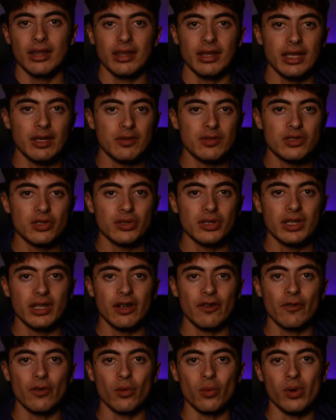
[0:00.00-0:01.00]
he was only
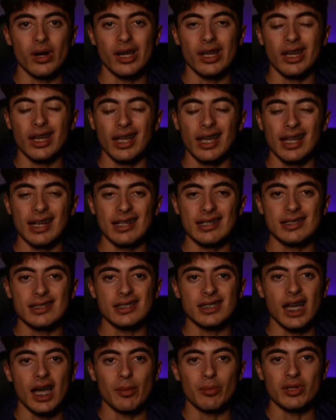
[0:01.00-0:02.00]
there for one, and it
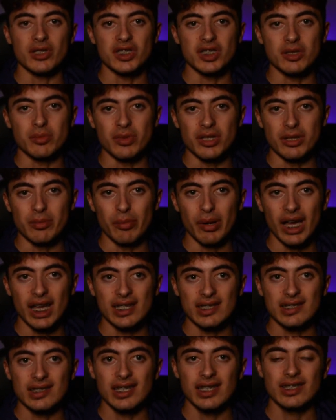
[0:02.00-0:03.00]
just happens to be the
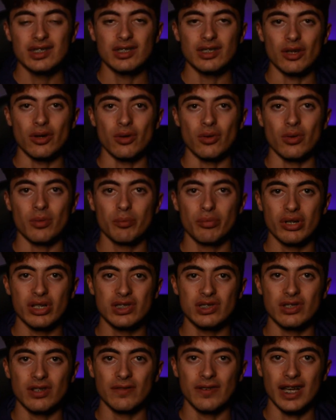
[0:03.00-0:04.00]
best. So
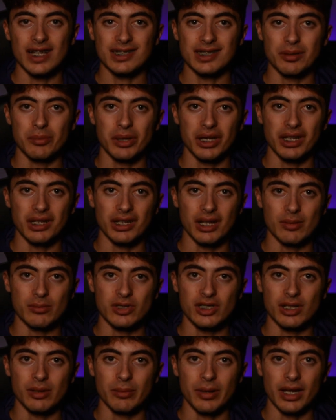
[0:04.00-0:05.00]
Prisoner of Azkaban
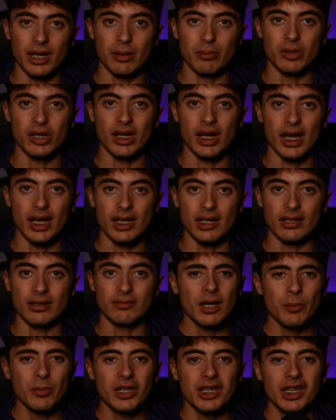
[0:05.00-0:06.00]
comes in at my number 9.
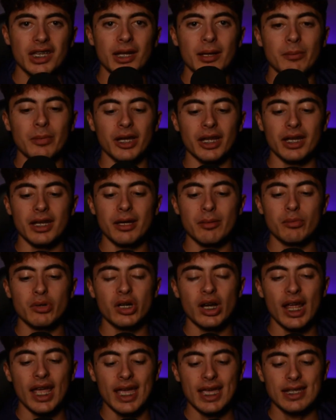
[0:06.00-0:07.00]
Coming in at my
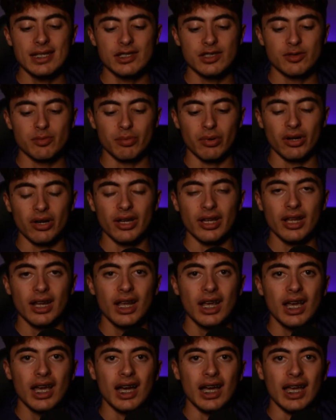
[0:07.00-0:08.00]
number 8 spot,
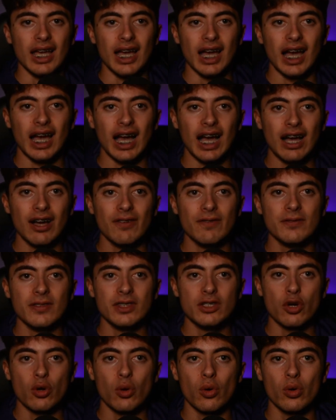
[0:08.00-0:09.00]
I
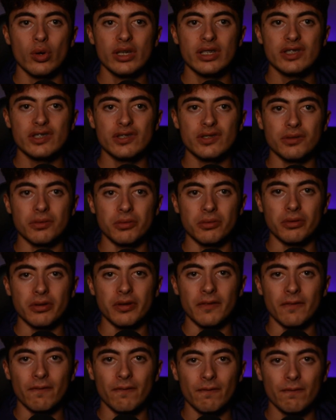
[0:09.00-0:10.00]
have Toy
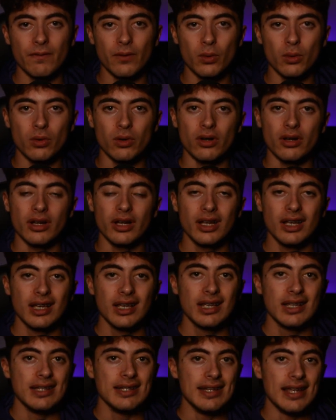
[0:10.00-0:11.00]
Story 4. 4.
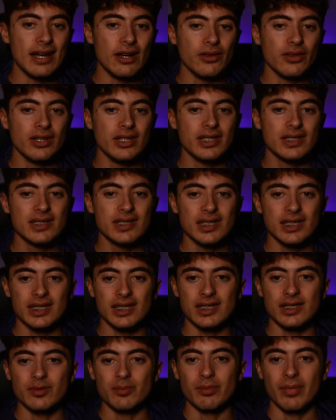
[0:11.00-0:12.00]
Now, this
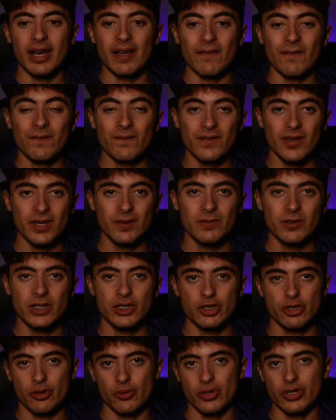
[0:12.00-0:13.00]
is my
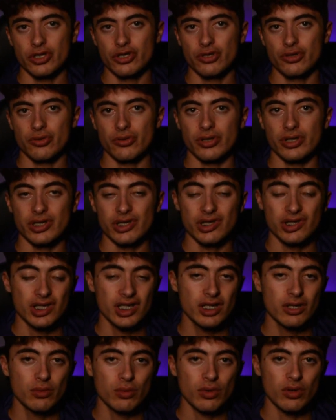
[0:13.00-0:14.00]
favorite Toy Story
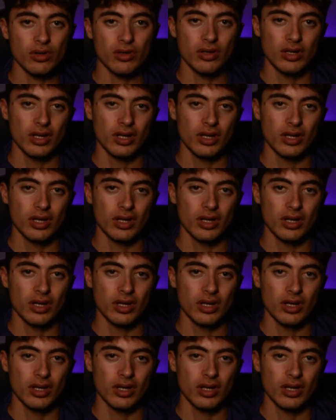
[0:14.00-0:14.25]
sequel,